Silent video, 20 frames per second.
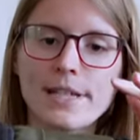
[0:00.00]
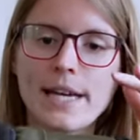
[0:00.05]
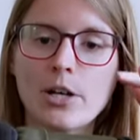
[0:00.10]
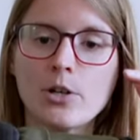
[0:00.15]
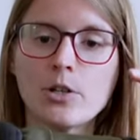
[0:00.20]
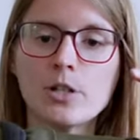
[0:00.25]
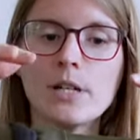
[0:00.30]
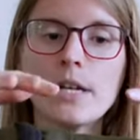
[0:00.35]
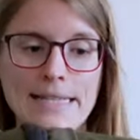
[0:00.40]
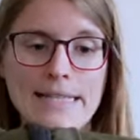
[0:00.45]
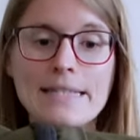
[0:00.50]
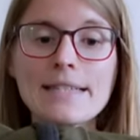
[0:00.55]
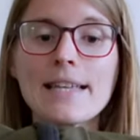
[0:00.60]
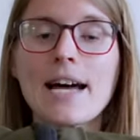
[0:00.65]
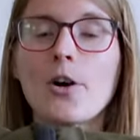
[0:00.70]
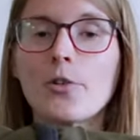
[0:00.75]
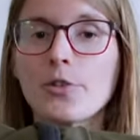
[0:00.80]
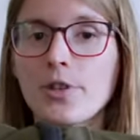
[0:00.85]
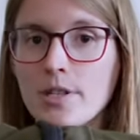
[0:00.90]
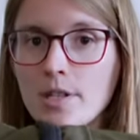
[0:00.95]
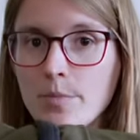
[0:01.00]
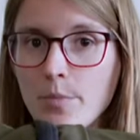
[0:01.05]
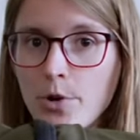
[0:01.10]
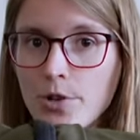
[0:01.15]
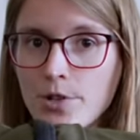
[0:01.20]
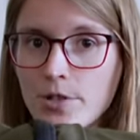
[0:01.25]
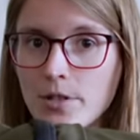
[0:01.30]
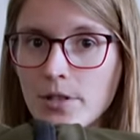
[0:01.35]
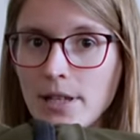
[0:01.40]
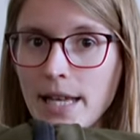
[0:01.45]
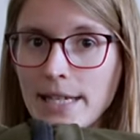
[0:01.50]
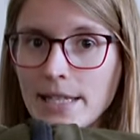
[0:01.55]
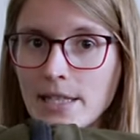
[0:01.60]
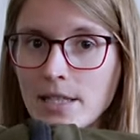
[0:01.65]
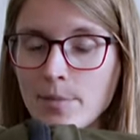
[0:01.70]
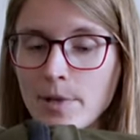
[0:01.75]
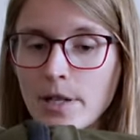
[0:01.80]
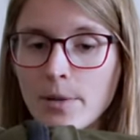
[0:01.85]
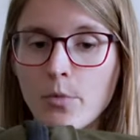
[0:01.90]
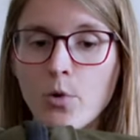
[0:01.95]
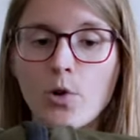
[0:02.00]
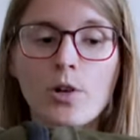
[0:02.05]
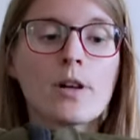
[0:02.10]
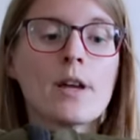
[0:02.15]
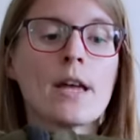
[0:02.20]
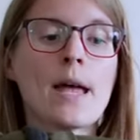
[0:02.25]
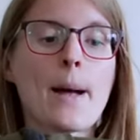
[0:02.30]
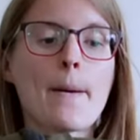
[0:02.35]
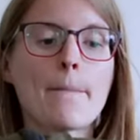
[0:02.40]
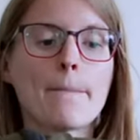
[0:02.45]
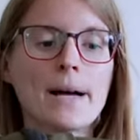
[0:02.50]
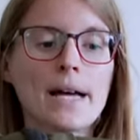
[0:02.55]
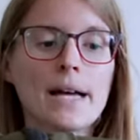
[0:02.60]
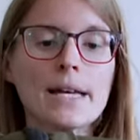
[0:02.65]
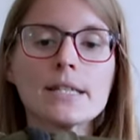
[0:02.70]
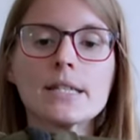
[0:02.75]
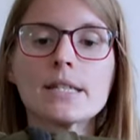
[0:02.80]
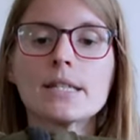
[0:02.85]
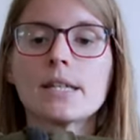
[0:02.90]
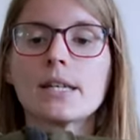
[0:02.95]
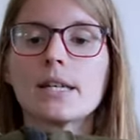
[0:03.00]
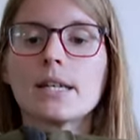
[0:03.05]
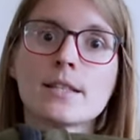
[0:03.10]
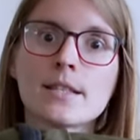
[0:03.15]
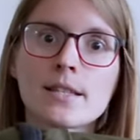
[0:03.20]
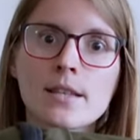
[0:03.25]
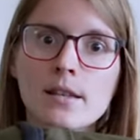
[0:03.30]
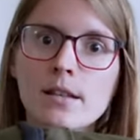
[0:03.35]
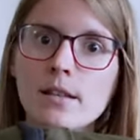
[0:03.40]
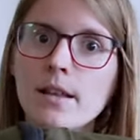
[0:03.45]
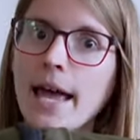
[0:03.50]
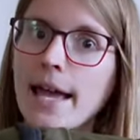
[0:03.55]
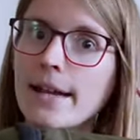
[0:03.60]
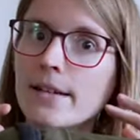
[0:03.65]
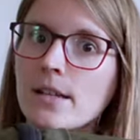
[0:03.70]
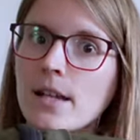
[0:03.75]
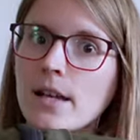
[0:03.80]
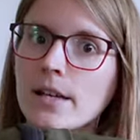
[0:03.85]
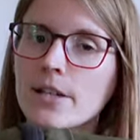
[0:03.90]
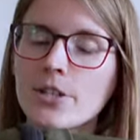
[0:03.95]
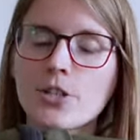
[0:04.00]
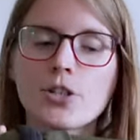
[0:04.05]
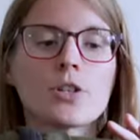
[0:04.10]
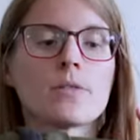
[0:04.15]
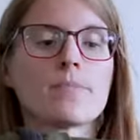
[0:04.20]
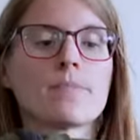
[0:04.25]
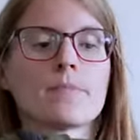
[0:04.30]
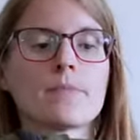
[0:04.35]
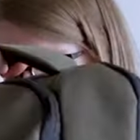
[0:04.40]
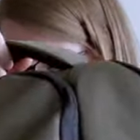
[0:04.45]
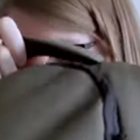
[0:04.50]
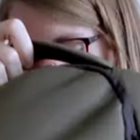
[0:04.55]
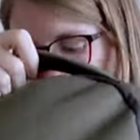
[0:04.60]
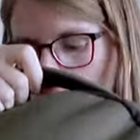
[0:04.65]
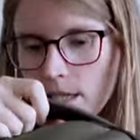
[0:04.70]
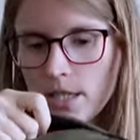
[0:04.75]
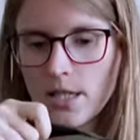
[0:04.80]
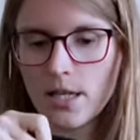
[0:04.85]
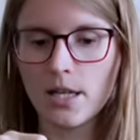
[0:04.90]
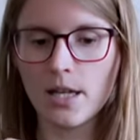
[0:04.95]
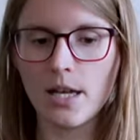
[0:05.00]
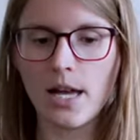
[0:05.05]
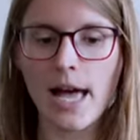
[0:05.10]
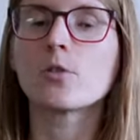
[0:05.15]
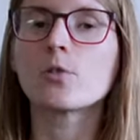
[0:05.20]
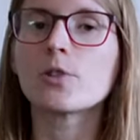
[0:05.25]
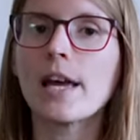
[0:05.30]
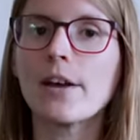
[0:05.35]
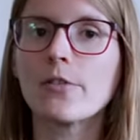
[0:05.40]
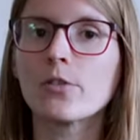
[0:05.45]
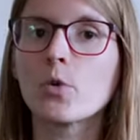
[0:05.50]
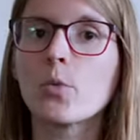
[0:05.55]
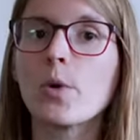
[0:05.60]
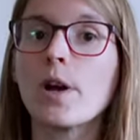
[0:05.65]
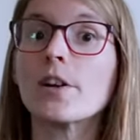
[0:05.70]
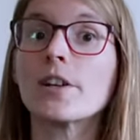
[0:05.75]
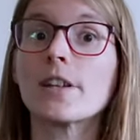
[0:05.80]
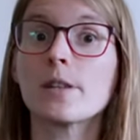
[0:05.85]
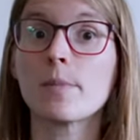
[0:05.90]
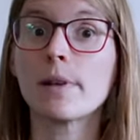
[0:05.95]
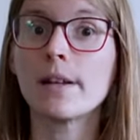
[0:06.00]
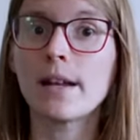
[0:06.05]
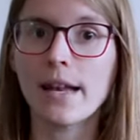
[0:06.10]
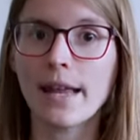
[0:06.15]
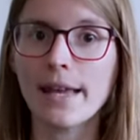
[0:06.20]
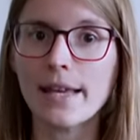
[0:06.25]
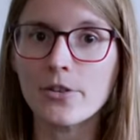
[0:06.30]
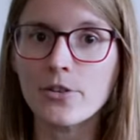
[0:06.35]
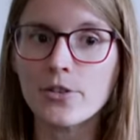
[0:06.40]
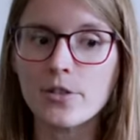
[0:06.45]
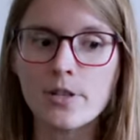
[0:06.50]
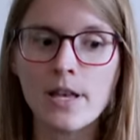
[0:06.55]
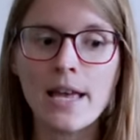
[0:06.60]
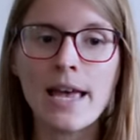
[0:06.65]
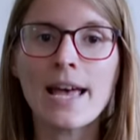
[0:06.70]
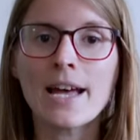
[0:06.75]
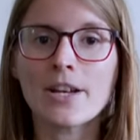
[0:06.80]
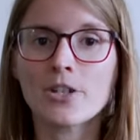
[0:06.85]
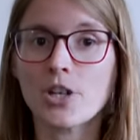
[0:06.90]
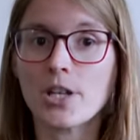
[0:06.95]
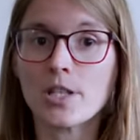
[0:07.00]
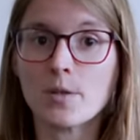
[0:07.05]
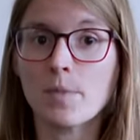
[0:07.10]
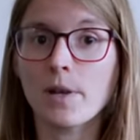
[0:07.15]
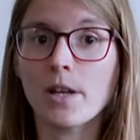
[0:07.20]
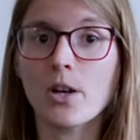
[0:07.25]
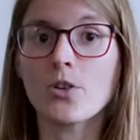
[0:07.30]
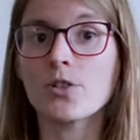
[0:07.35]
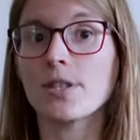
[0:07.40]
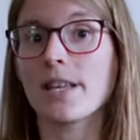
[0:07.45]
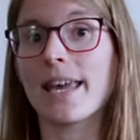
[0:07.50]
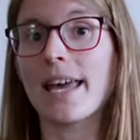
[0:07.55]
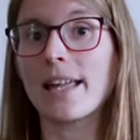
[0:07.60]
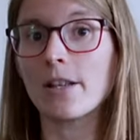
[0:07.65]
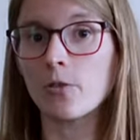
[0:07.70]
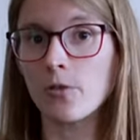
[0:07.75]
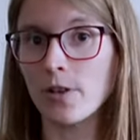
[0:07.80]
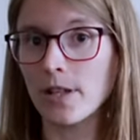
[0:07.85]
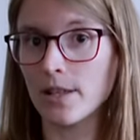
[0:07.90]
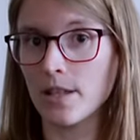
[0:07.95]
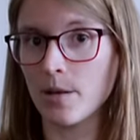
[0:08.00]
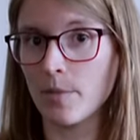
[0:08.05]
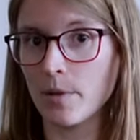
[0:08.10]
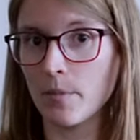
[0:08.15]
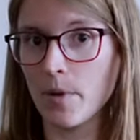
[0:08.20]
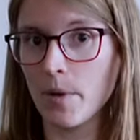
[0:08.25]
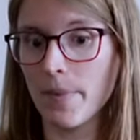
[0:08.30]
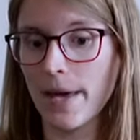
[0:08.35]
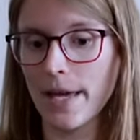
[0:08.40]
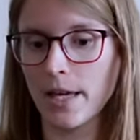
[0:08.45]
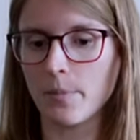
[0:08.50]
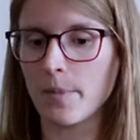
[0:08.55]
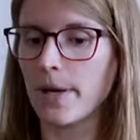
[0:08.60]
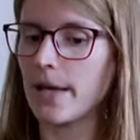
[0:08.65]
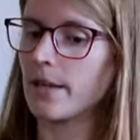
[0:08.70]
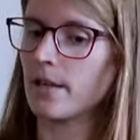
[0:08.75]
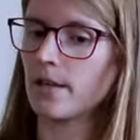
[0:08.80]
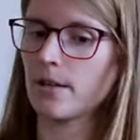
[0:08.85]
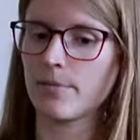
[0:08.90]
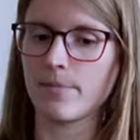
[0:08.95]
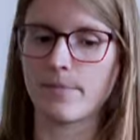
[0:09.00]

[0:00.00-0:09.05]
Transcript: now doesn't count as a personal item anymore. But it's still hand luggage, and I don't have to wear that many layers just because I can't fit them in my backpack.